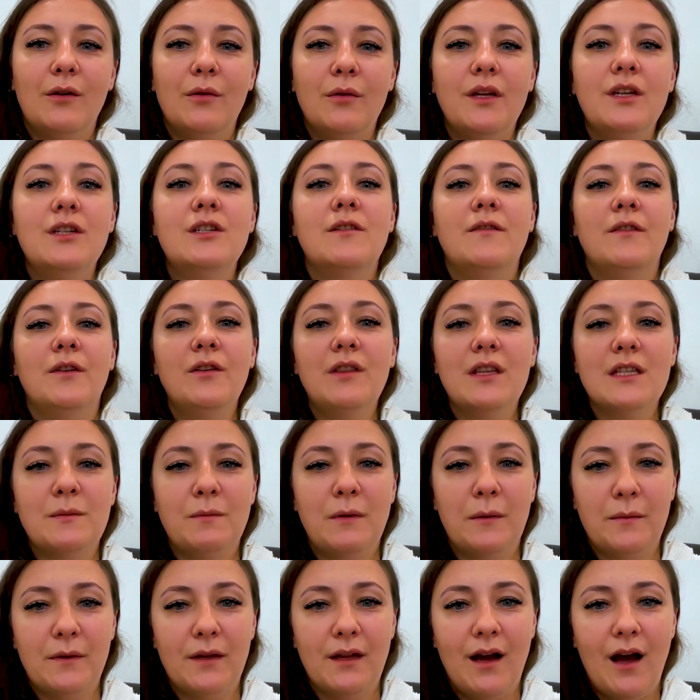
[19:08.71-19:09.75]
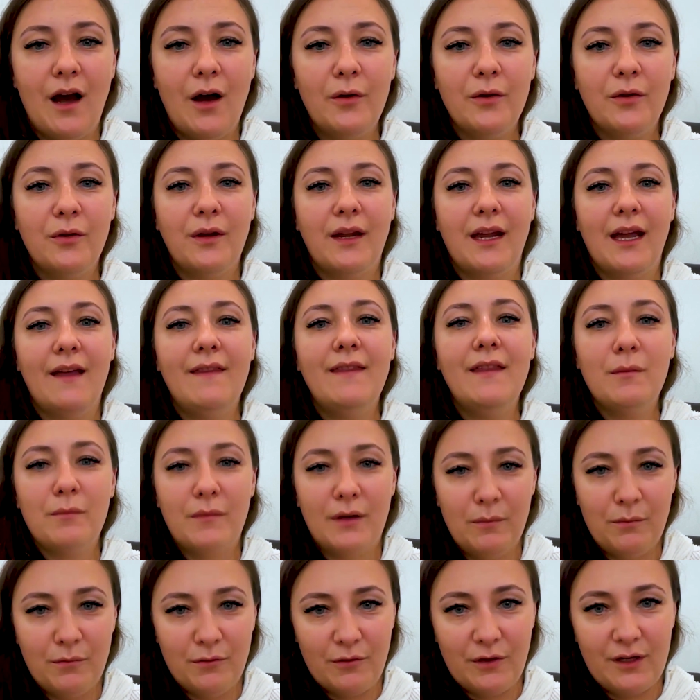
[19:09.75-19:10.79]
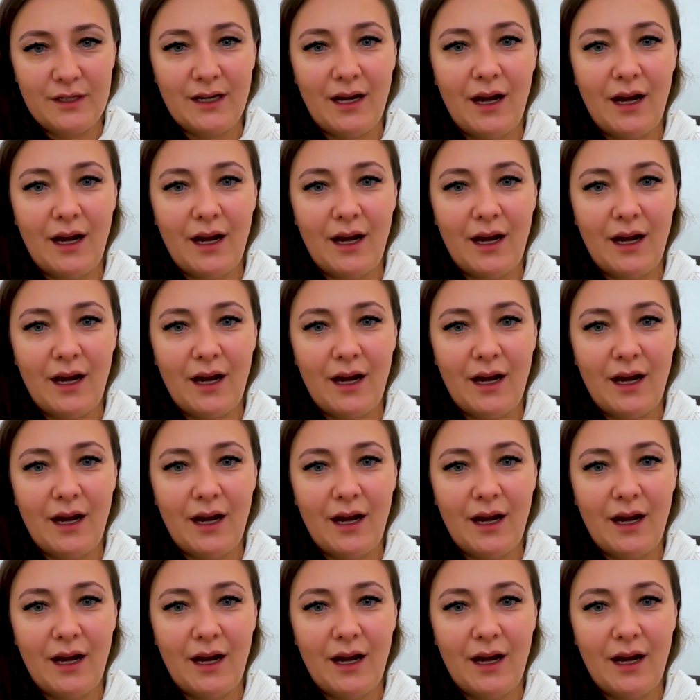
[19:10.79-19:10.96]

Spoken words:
interview these people, how you get them on board,